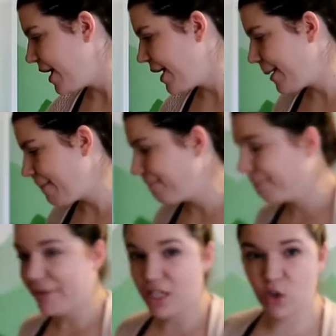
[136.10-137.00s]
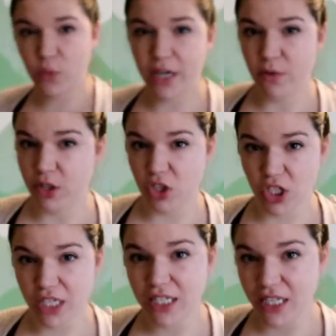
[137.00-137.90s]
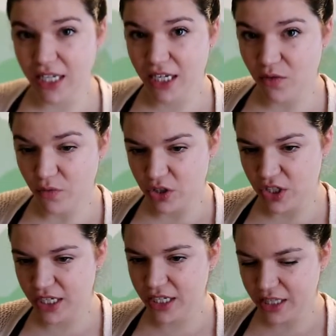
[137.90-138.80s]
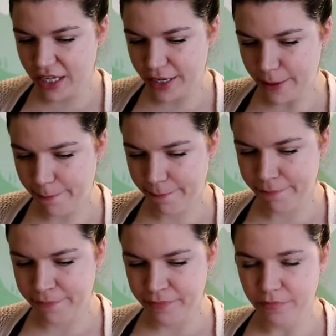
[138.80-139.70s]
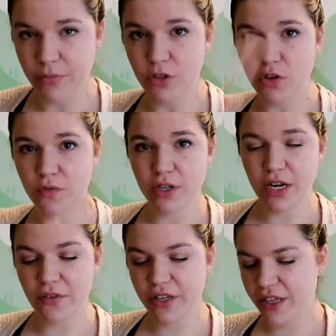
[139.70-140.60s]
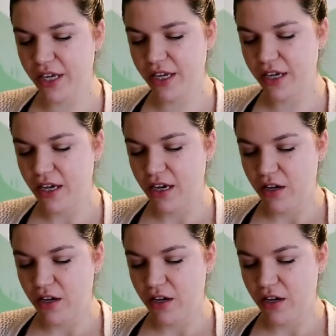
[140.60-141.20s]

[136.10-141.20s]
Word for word: And I swear, when she did it, when she like maneuvered everything,